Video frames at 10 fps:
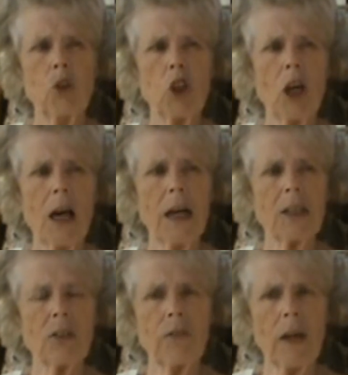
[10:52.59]

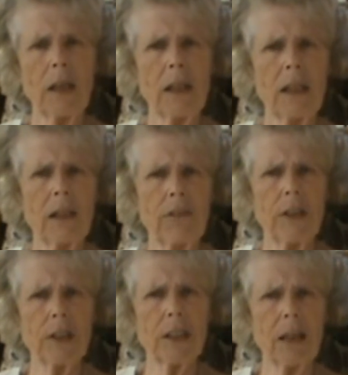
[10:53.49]
just faintly the
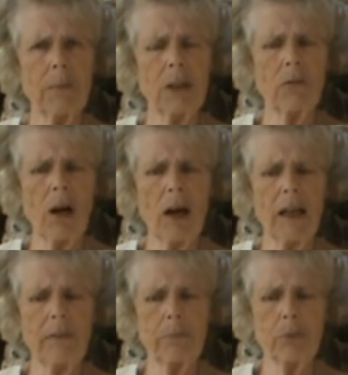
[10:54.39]
first time it
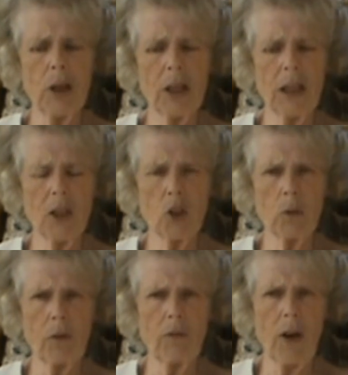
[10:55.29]
arrived break
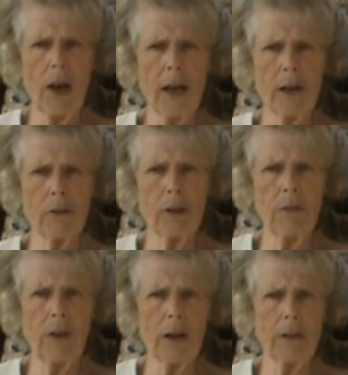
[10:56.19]
into a very,
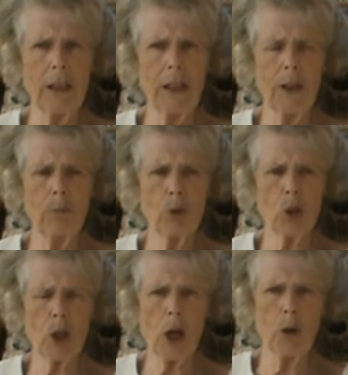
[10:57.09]
very
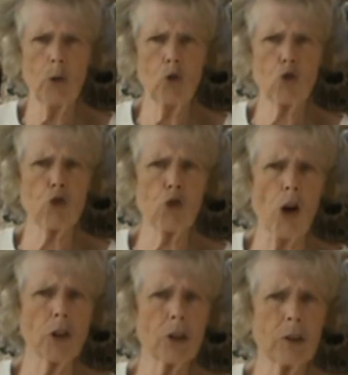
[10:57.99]
slow
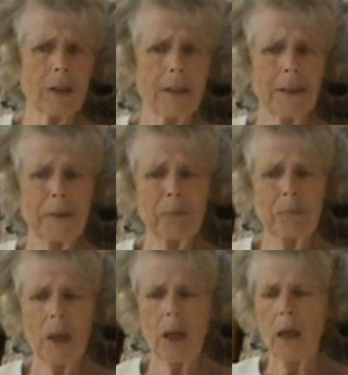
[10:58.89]
trot.
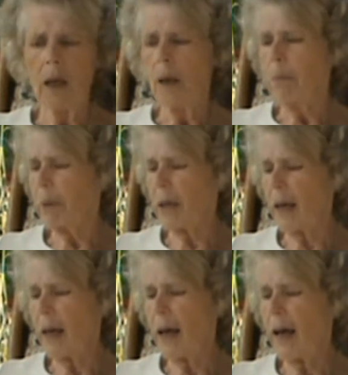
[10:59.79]

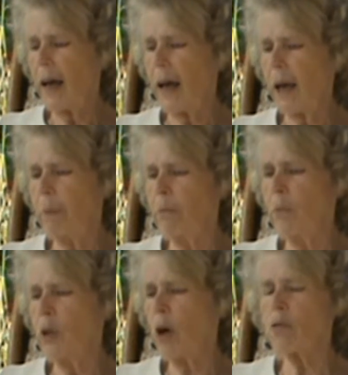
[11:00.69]
But
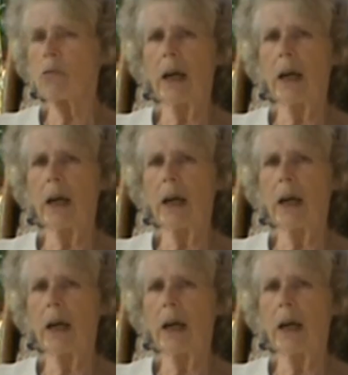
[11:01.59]
I'm not